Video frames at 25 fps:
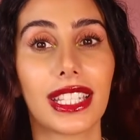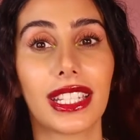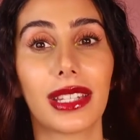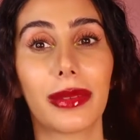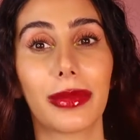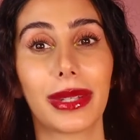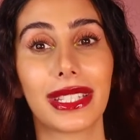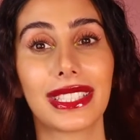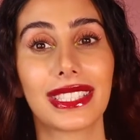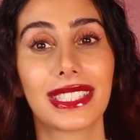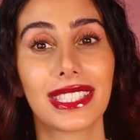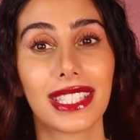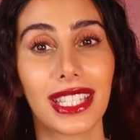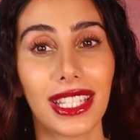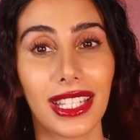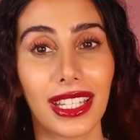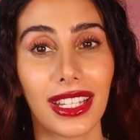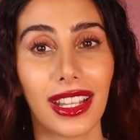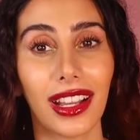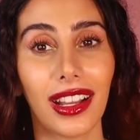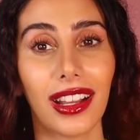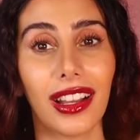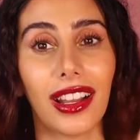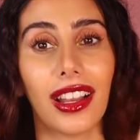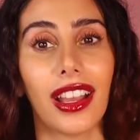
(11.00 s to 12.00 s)
need to be
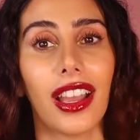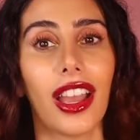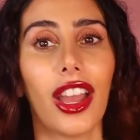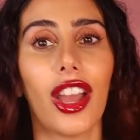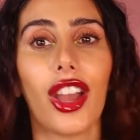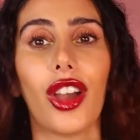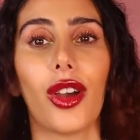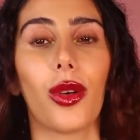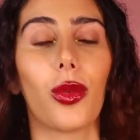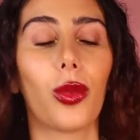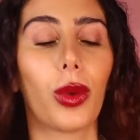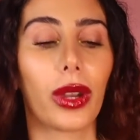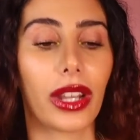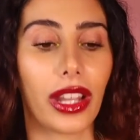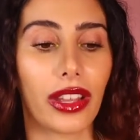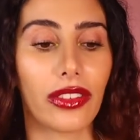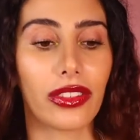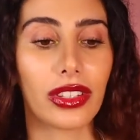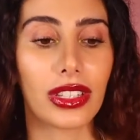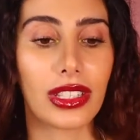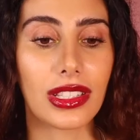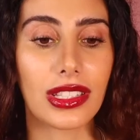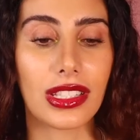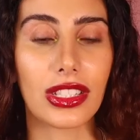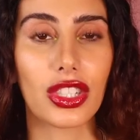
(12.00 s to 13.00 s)
skinnier,
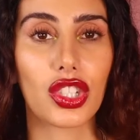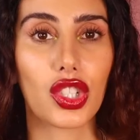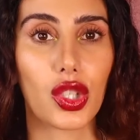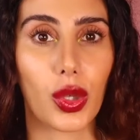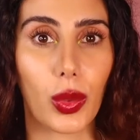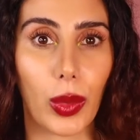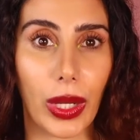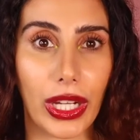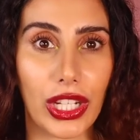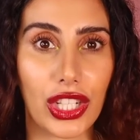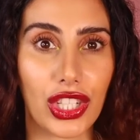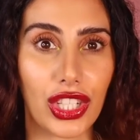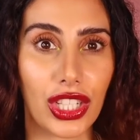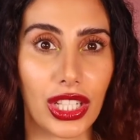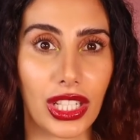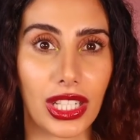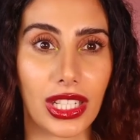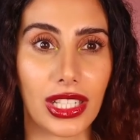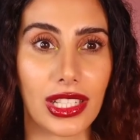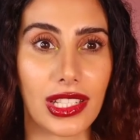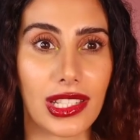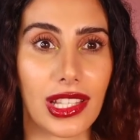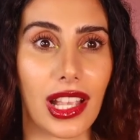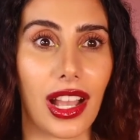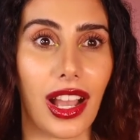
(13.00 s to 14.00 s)
whatever the situation
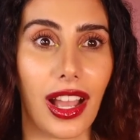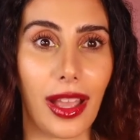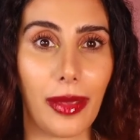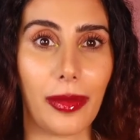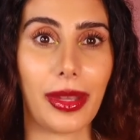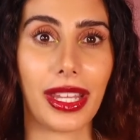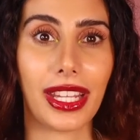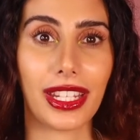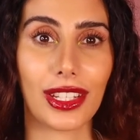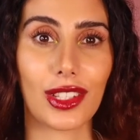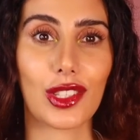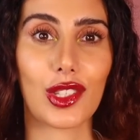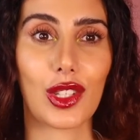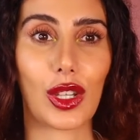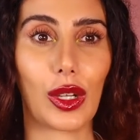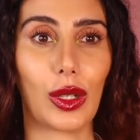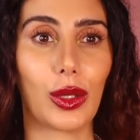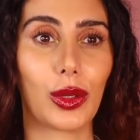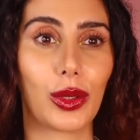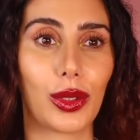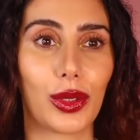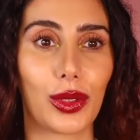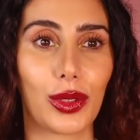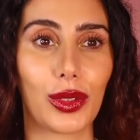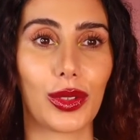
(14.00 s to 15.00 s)
is, I'm here to
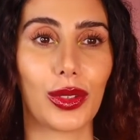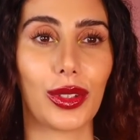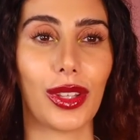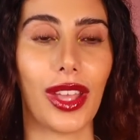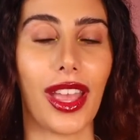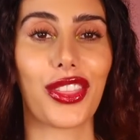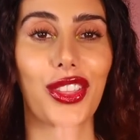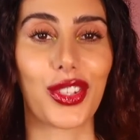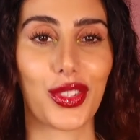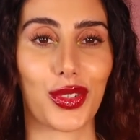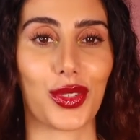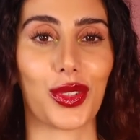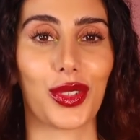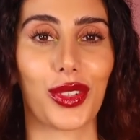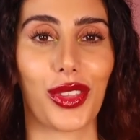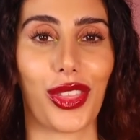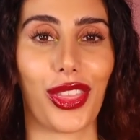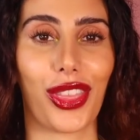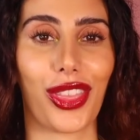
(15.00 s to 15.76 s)
tell you the truth.